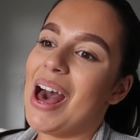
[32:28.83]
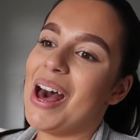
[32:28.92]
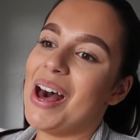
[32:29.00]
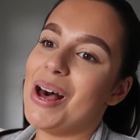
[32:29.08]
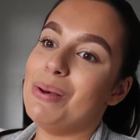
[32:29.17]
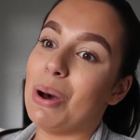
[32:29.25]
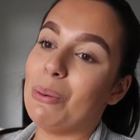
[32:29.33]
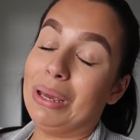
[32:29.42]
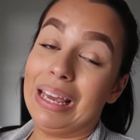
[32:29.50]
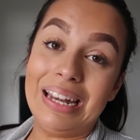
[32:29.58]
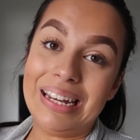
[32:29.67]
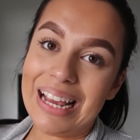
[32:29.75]
um,
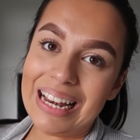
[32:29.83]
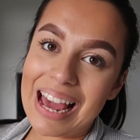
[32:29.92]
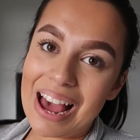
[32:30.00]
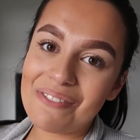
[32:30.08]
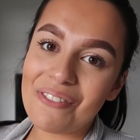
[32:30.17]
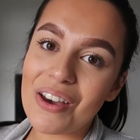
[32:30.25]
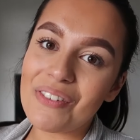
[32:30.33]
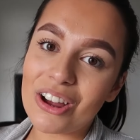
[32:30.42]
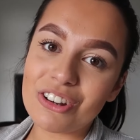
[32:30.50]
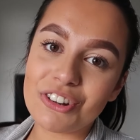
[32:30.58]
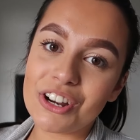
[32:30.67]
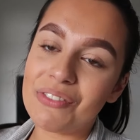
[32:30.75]
we are nearly at
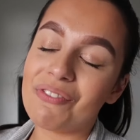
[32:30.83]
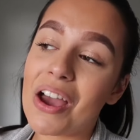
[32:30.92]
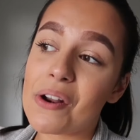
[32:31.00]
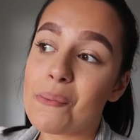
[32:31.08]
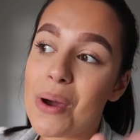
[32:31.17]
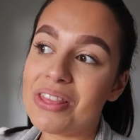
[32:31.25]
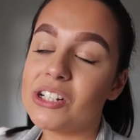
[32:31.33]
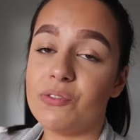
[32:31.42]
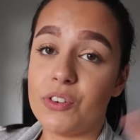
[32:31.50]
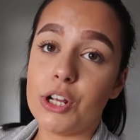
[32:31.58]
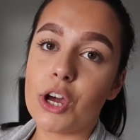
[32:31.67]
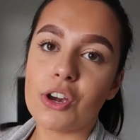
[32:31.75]
500 in fact when this
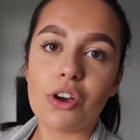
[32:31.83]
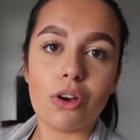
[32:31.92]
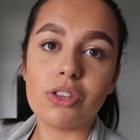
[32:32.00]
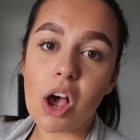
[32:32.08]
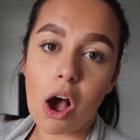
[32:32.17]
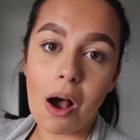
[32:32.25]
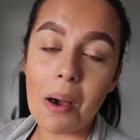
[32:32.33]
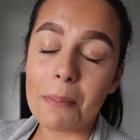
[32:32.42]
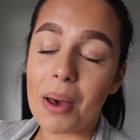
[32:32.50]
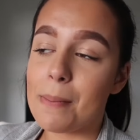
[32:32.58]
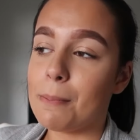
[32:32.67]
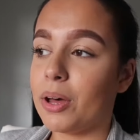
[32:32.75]
video goes
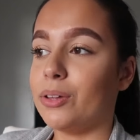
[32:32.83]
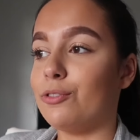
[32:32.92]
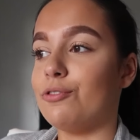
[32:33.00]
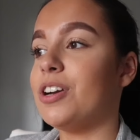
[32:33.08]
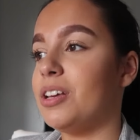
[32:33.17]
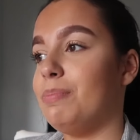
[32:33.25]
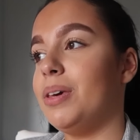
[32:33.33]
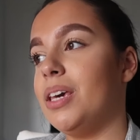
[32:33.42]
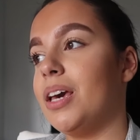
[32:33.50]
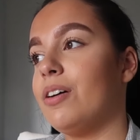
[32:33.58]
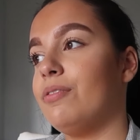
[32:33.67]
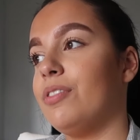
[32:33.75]
up i might already
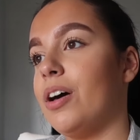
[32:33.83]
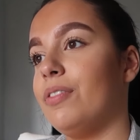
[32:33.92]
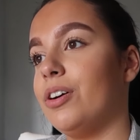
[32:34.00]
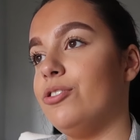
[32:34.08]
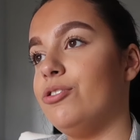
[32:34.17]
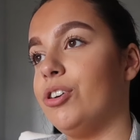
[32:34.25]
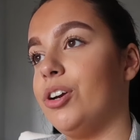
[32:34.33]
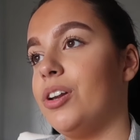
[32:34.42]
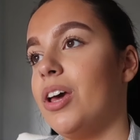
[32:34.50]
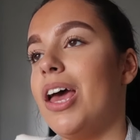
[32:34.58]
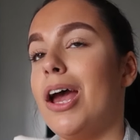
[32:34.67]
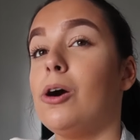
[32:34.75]
be at 500
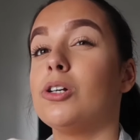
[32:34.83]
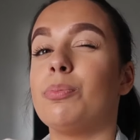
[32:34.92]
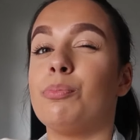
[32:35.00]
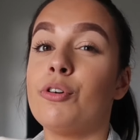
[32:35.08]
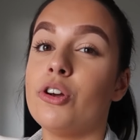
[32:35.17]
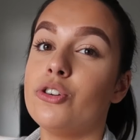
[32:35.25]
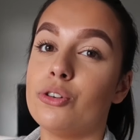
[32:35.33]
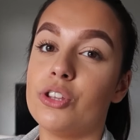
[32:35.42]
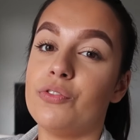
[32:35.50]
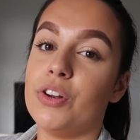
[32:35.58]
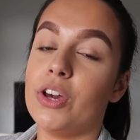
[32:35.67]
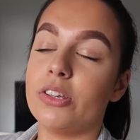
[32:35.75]
because i'm pretty sure
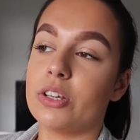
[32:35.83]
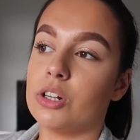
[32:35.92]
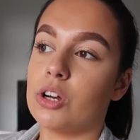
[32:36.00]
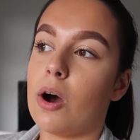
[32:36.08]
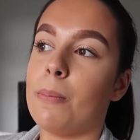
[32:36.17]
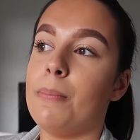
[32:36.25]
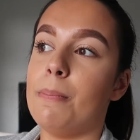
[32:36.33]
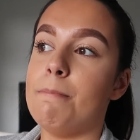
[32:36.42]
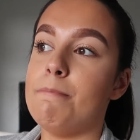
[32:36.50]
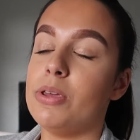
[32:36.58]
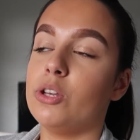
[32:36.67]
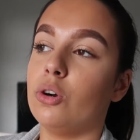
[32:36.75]
this video is going to go
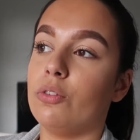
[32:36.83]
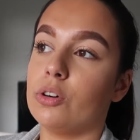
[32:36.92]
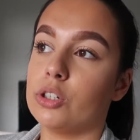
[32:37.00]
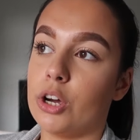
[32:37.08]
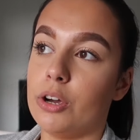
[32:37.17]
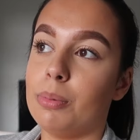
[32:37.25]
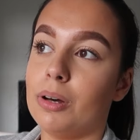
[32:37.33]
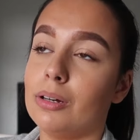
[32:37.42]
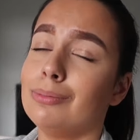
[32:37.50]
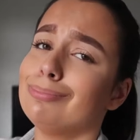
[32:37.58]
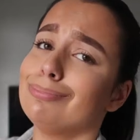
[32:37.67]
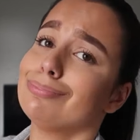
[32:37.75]
middle of
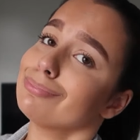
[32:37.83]
october